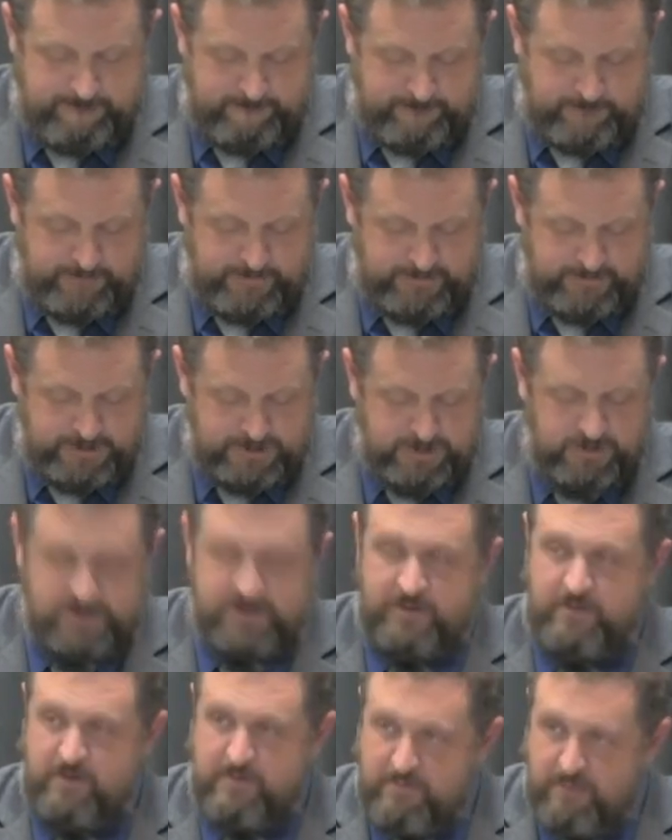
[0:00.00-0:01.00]
But there's only
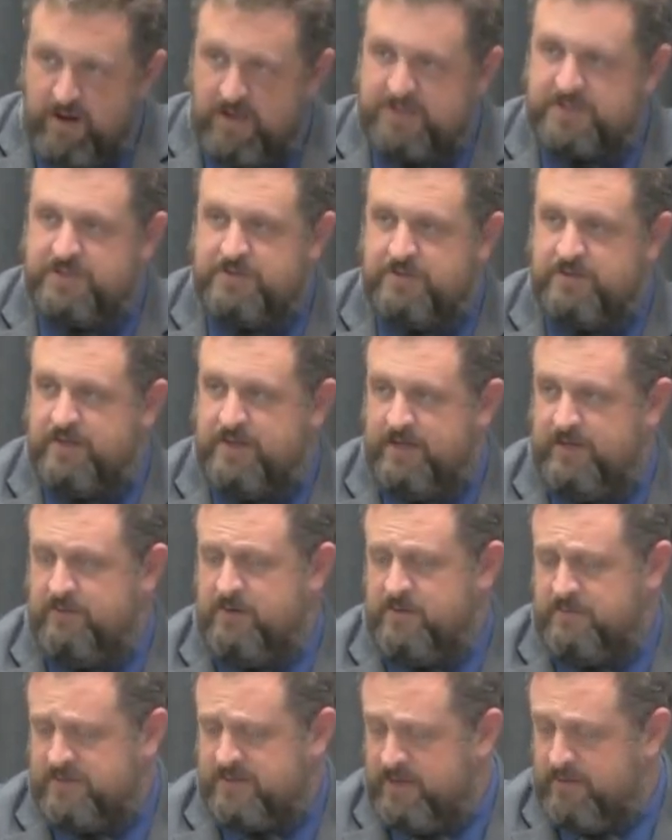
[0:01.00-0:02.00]
thing we must thing
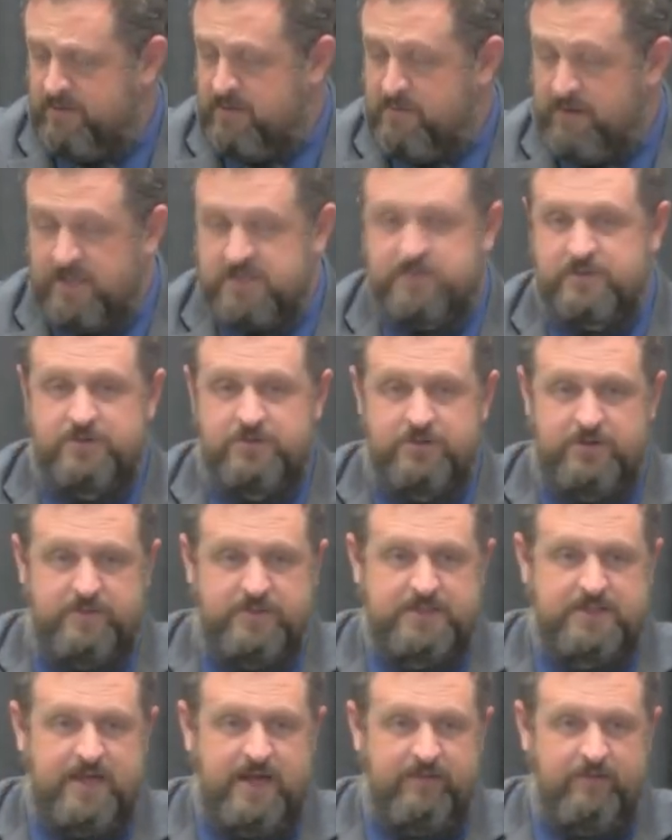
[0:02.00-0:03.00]
we, thing we must do to
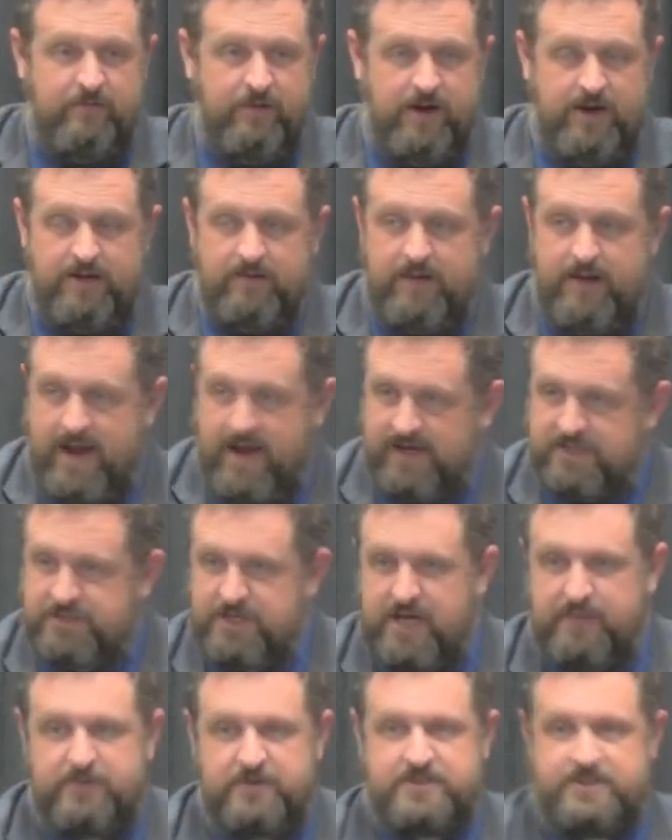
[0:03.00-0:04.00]
be saved, right? Acts
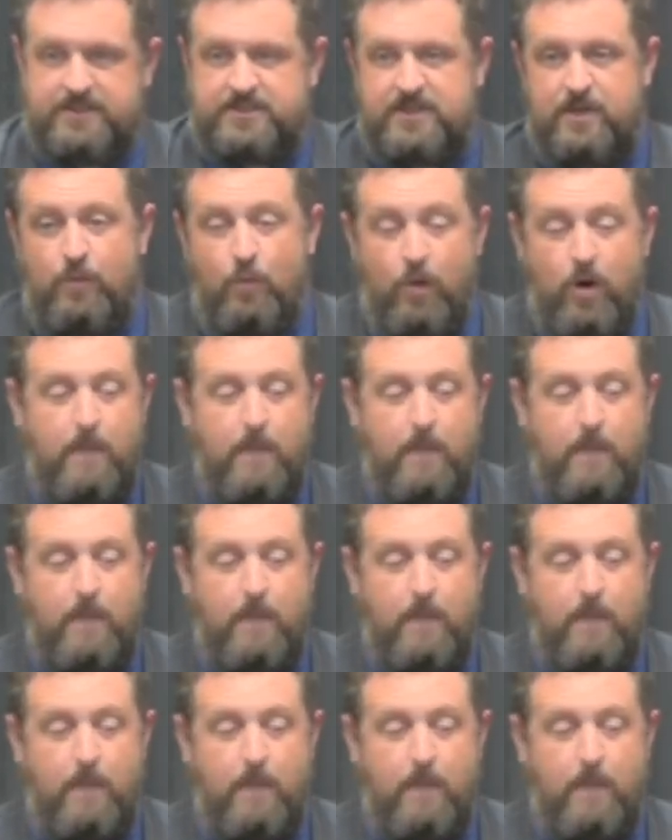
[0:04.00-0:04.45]
chapter 16.